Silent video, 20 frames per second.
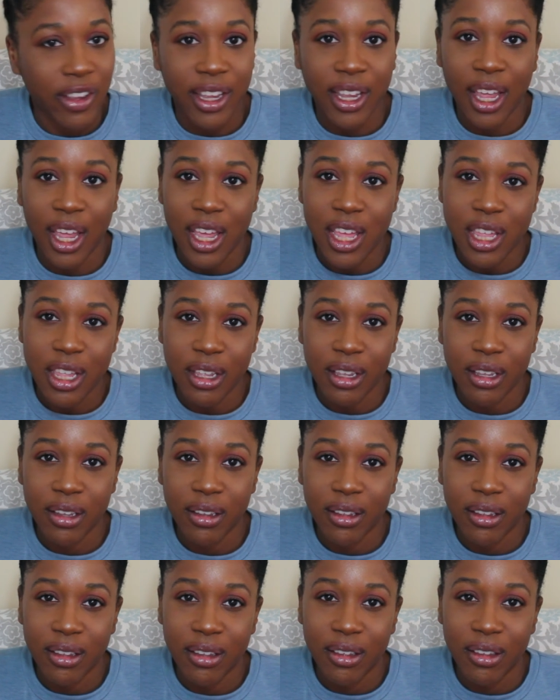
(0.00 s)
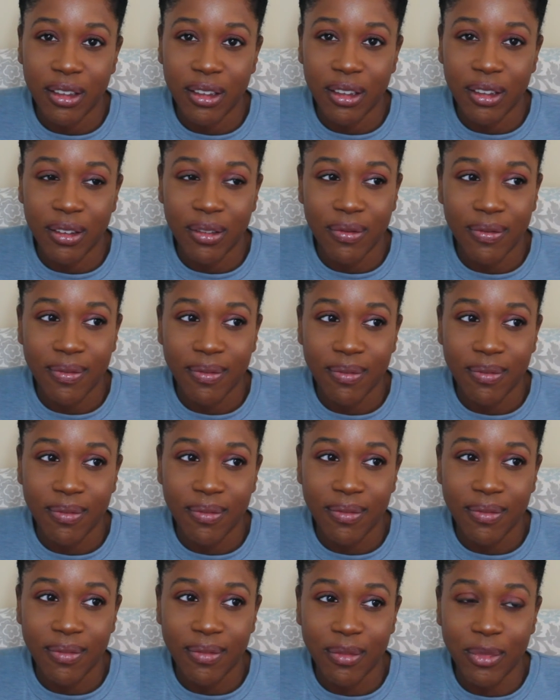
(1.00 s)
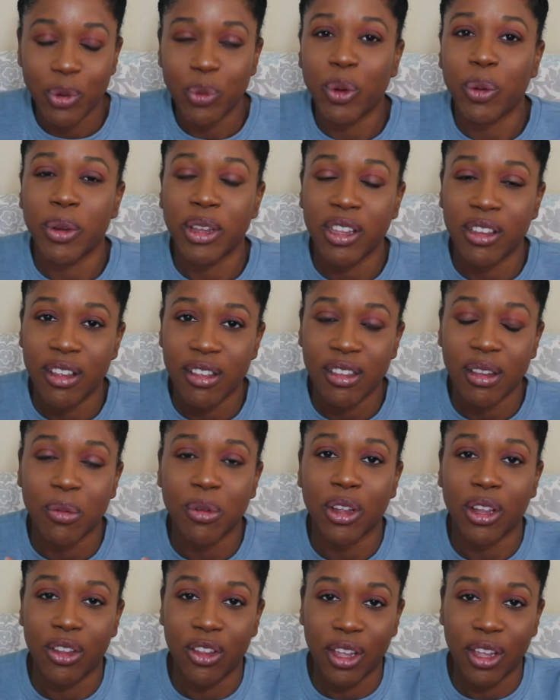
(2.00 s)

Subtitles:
vacation when we went to Disney World.